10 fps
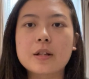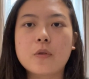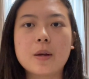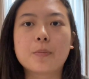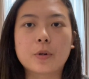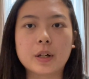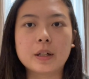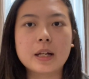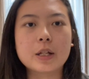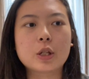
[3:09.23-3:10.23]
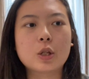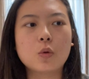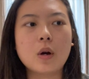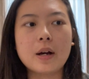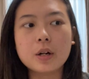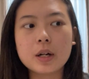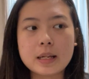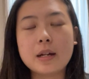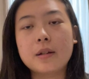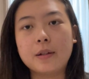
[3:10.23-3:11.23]
quite important is to
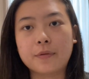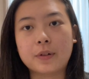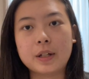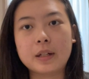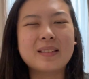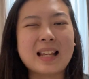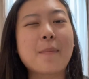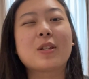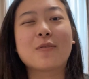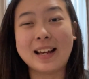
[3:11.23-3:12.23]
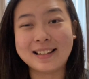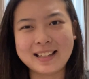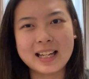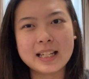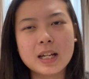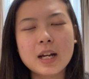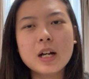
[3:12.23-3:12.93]
understand the different types of essays.